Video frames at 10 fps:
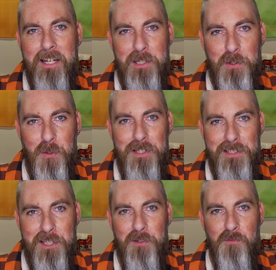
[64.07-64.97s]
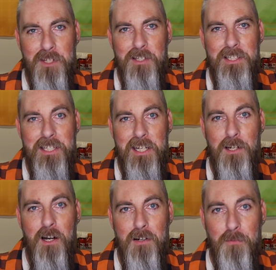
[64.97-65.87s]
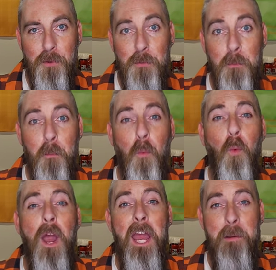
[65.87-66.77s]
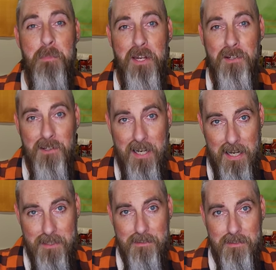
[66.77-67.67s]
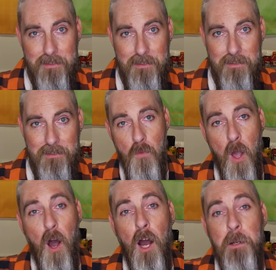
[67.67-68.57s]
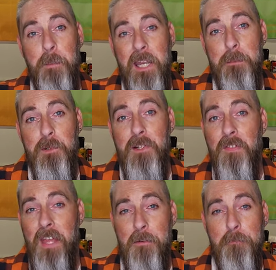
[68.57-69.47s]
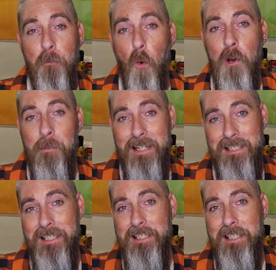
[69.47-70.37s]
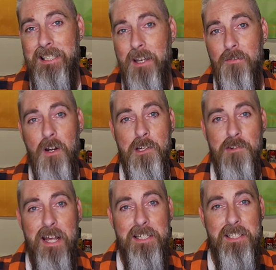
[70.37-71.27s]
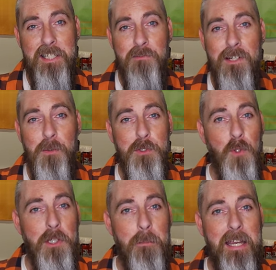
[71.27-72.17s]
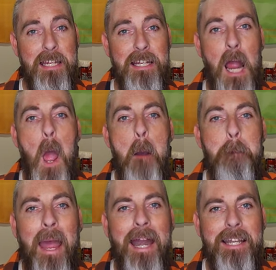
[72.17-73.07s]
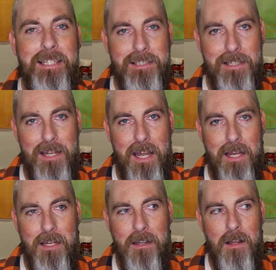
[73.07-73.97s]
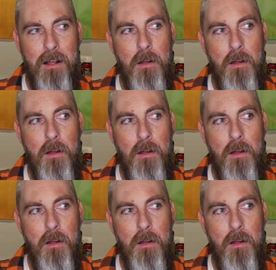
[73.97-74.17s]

mining coins that can really take off with way bigger gains. On paper, that 4 by 6700 XT rig was only making pennies a day.